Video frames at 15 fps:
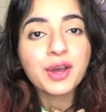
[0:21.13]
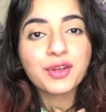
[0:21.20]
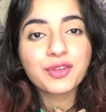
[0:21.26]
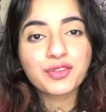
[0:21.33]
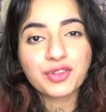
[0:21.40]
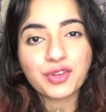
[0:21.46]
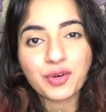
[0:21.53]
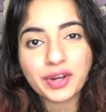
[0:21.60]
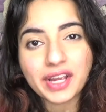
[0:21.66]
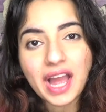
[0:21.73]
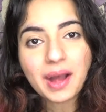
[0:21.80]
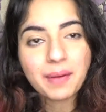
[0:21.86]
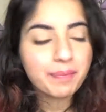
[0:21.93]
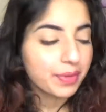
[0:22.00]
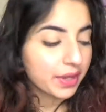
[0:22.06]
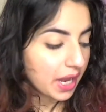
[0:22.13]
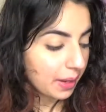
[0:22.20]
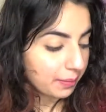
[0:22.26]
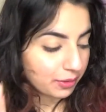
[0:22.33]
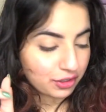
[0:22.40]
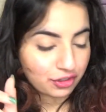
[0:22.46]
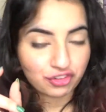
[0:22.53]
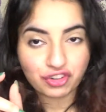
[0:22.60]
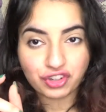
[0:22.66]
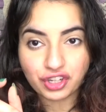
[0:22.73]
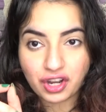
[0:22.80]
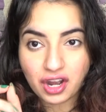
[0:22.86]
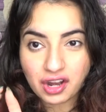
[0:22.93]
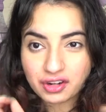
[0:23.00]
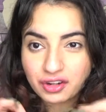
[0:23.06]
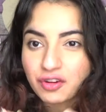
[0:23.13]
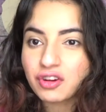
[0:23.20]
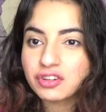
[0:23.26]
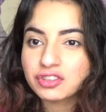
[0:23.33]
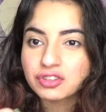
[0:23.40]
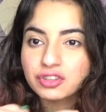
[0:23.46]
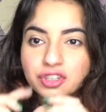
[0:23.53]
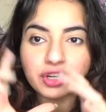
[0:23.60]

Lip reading: So yeah, I'm going to show you how to contour